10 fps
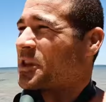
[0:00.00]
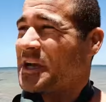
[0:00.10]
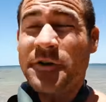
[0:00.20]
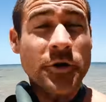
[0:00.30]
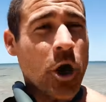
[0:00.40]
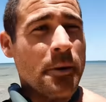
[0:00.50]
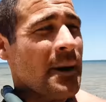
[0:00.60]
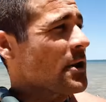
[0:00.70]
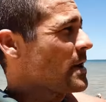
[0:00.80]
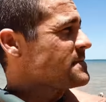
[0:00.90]
Believe it or not,
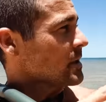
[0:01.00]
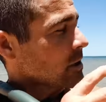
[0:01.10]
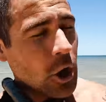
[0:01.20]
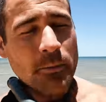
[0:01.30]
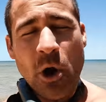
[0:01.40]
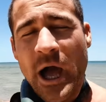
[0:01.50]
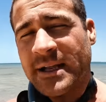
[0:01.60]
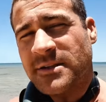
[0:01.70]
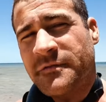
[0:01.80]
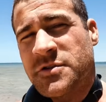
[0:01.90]
mud crabs are a lot more
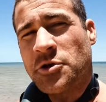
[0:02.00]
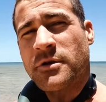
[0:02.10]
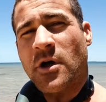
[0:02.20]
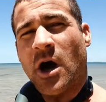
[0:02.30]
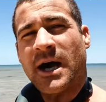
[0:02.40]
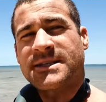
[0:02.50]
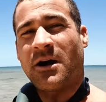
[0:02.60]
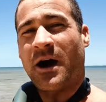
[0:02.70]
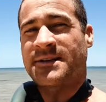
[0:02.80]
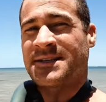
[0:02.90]
active during the high
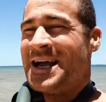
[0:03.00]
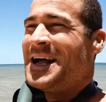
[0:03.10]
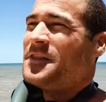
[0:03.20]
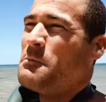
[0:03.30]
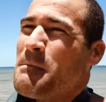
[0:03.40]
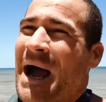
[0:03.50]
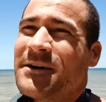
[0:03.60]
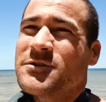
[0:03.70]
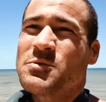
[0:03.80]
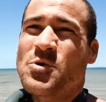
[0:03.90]
tides. The
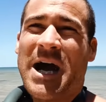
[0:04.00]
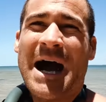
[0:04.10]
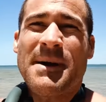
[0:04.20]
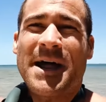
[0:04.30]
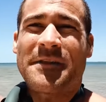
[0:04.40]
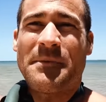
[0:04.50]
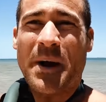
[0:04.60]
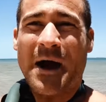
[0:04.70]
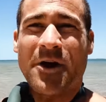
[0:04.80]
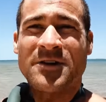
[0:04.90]
males will come out of their
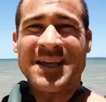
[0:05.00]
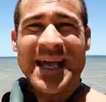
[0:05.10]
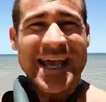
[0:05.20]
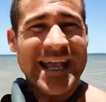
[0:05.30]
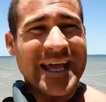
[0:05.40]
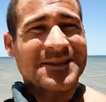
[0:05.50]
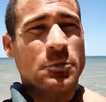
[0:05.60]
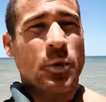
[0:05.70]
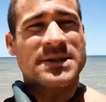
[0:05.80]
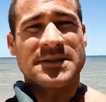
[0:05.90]
burrows and head
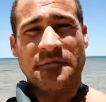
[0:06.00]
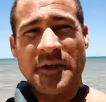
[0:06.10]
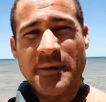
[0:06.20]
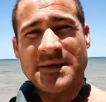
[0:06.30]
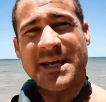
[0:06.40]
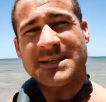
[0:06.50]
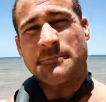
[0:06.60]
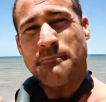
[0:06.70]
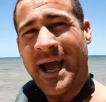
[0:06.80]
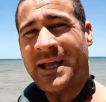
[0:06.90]
towards the females are
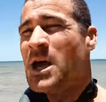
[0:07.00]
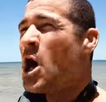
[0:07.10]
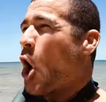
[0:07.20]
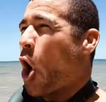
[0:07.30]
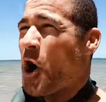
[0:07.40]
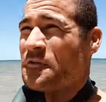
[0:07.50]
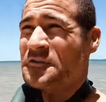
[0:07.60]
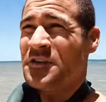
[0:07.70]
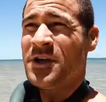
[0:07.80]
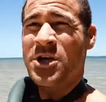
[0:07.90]
to mate.
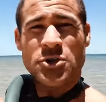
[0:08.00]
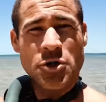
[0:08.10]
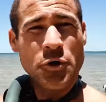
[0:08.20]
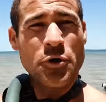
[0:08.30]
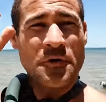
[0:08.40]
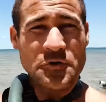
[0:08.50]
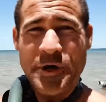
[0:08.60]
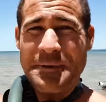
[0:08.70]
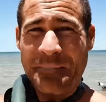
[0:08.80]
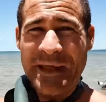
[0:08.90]
Often, two or
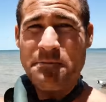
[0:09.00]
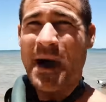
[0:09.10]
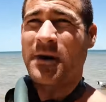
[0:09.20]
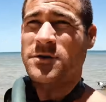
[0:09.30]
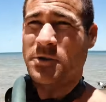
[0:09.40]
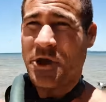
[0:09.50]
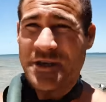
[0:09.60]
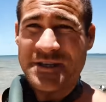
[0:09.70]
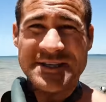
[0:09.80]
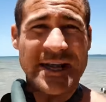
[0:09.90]
three big males will go
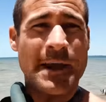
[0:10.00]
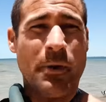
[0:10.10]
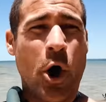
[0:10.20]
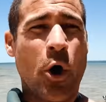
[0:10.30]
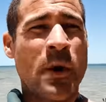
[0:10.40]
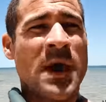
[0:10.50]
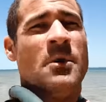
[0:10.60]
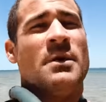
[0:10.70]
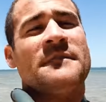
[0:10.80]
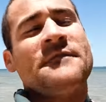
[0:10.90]
to the same hole
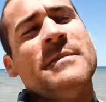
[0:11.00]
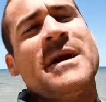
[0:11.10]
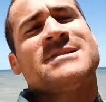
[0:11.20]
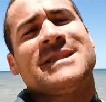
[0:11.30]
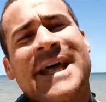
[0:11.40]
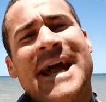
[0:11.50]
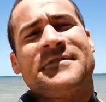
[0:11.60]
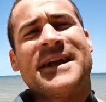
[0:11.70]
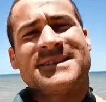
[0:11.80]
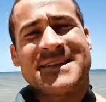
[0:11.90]
where the females let
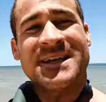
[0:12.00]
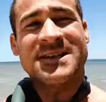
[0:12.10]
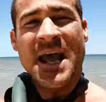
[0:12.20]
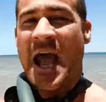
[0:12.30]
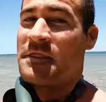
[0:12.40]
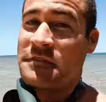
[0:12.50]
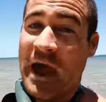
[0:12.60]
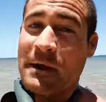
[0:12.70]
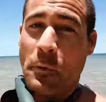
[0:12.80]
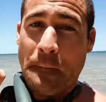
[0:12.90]
out that scent and
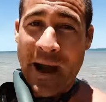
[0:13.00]
they will